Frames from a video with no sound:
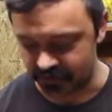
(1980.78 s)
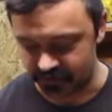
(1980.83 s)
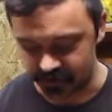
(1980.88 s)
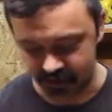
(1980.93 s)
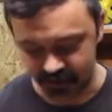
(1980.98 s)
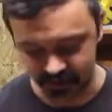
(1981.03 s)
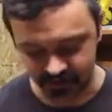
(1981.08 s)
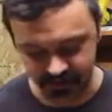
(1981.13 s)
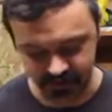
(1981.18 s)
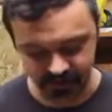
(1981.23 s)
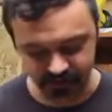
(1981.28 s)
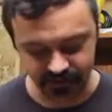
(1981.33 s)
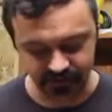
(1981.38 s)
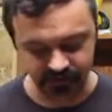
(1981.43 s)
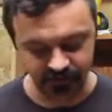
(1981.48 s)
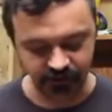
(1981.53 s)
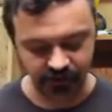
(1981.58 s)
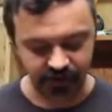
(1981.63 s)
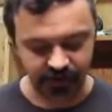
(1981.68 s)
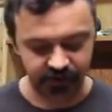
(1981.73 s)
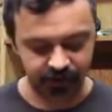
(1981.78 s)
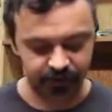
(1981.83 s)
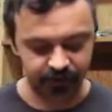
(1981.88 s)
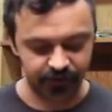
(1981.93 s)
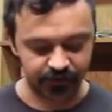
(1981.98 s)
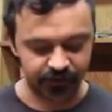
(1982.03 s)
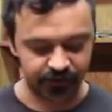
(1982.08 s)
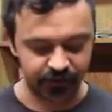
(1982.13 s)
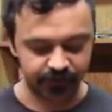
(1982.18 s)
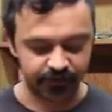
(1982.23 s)
channels in to try and
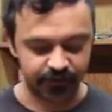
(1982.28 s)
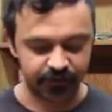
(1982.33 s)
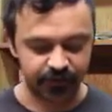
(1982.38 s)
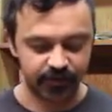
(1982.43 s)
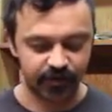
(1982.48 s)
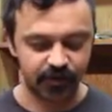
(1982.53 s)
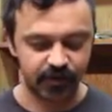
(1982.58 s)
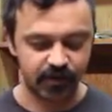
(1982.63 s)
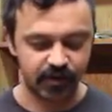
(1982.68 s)
preserve